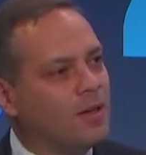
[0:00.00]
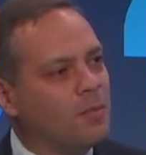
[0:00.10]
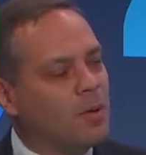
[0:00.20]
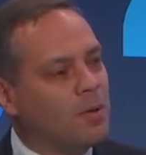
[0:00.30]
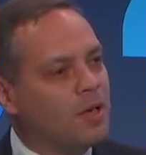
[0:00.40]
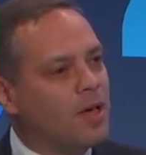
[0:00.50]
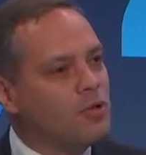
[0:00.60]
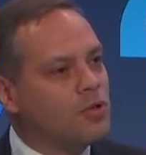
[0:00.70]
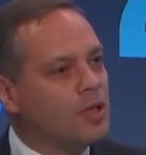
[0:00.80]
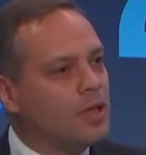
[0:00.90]

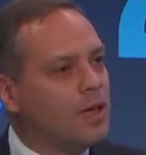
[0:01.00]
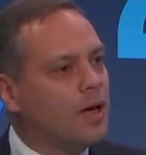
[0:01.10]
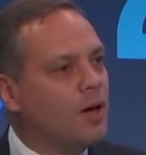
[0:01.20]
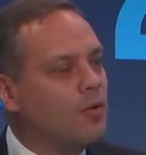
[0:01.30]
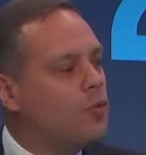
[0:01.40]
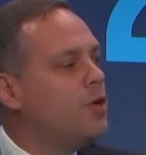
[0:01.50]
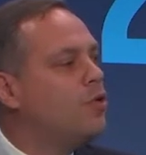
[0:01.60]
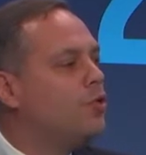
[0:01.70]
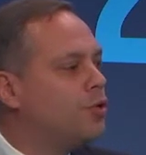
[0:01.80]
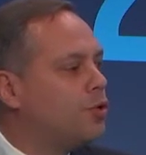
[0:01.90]
publication, we
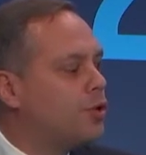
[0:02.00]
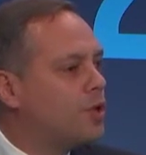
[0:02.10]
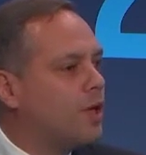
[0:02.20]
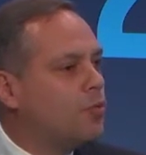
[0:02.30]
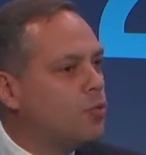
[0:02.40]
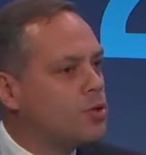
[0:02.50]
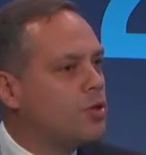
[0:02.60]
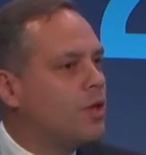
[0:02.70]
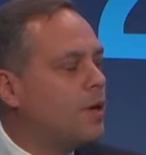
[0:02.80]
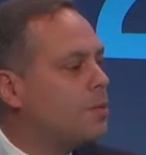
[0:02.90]
all thought that what's
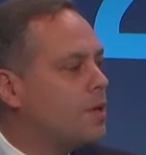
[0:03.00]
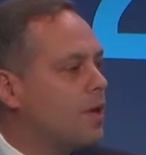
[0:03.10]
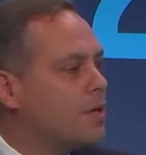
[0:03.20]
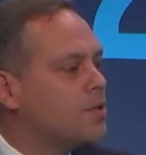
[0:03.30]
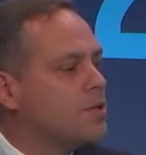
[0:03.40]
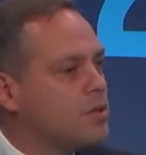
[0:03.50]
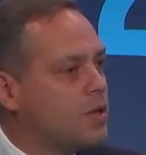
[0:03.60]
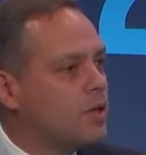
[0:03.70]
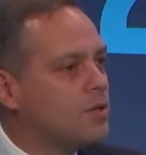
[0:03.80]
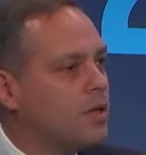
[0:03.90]
going to happen next is
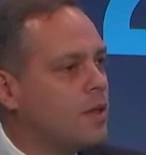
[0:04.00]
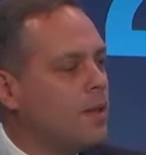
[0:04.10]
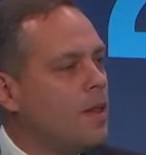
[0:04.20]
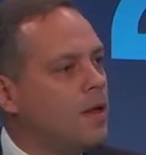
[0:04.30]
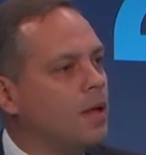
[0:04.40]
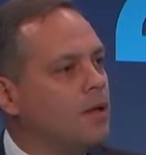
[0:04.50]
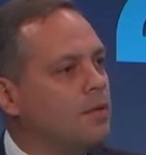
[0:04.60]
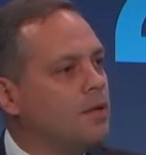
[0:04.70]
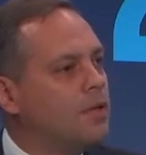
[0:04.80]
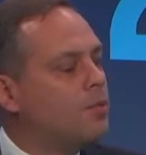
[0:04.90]
that
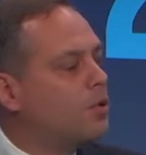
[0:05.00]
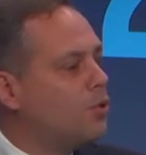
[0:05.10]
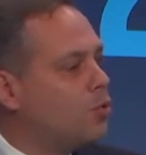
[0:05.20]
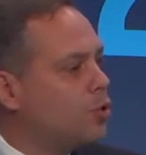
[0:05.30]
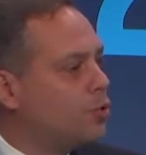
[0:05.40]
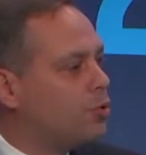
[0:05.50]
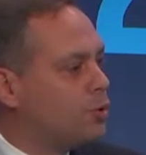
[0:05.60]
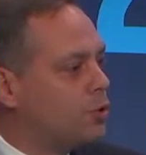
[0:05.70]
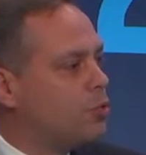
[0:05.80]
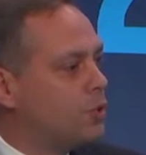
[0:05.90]
the liberal world
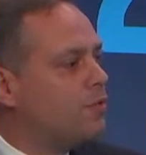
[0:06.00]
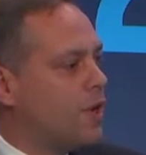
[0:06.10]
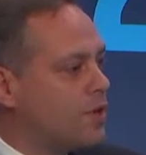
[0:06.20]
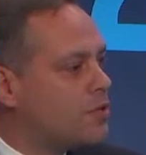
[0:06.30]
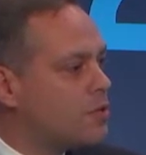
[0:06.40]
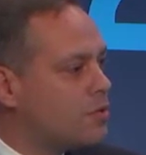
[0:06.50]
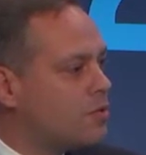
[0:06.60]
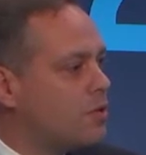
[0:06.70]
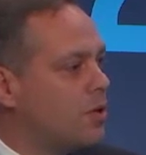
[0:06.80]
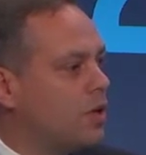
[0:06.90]
order would advance
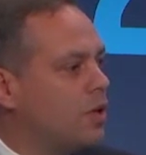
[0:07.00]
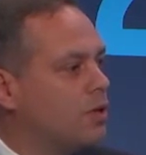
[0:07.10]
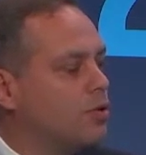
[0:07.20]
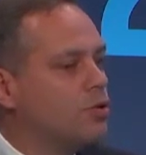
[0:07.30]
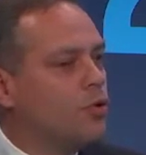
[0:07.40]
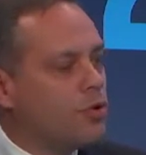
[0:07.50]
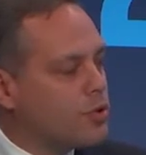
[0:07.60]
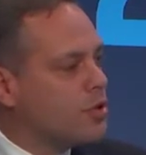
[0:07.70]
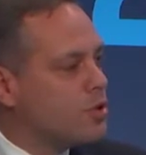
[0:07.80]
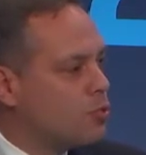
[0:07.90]
and
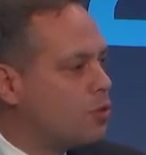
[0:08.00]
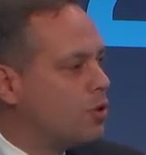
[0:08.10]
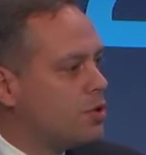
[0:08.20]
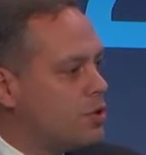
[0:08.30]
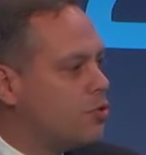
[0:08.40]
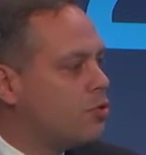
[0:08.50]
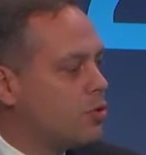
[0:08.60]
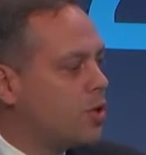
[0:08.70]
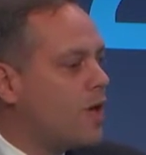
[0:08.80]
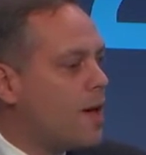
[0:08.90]
autocracies would continue to
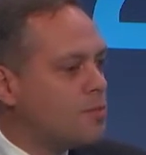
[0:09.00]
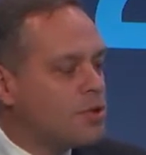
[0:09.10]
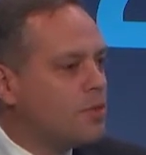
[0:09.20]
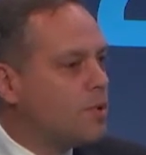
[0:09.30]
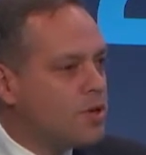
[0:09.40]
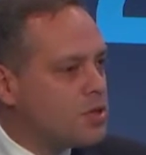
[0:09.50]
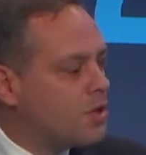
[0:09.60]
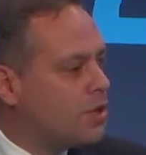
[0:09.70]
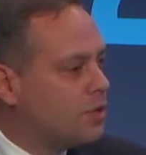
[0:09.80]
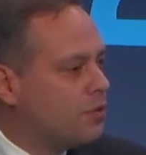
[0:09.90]
collapse, and
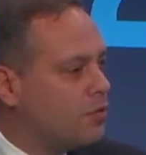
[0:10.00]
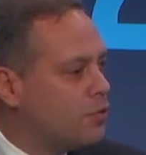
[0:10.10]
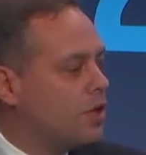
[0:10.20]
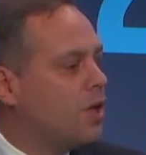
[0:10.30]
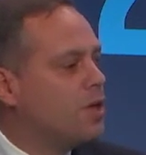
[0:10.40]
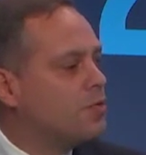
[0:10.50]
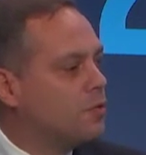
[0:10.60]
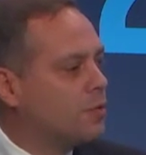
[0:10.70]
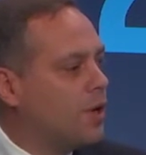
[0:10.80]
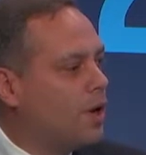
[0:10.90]
basically in a few decades
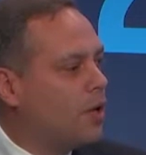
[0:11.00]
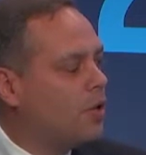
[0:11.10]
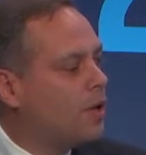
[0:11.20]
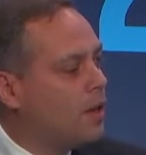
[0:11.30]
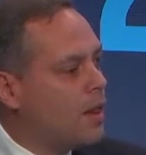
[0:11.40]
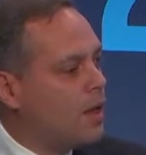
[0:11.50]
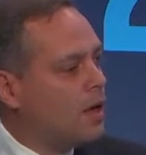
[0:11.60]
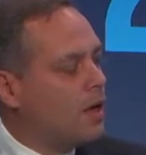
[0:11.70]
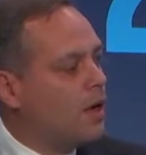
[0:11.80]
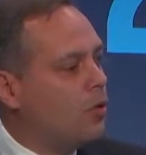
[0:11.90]
from now,
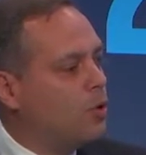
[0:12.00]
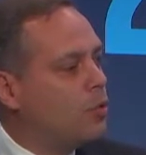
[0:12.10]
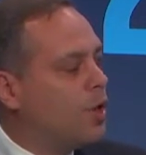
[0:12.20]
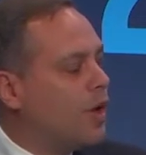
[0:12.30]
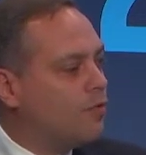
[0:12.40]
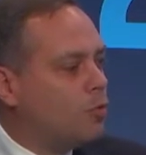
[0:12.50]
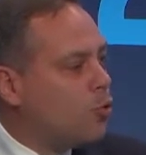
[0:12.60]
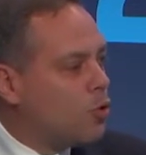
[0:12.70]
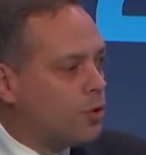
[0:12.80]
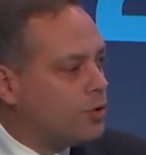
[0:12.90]
we will have a
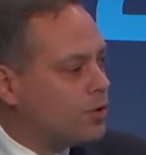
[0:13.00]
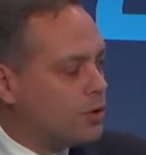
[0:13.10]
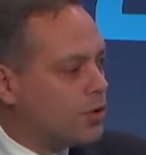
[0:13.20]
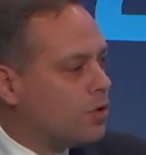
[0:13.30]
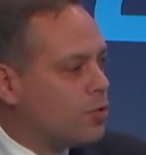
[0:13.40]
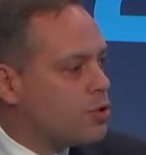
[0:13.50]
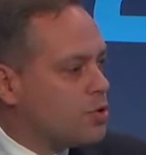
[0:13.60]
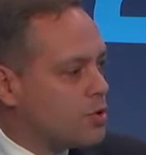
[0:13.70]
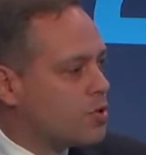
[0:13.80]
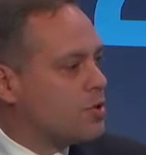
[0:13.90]
world which
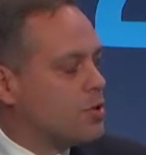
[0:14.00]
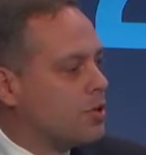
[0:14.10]
is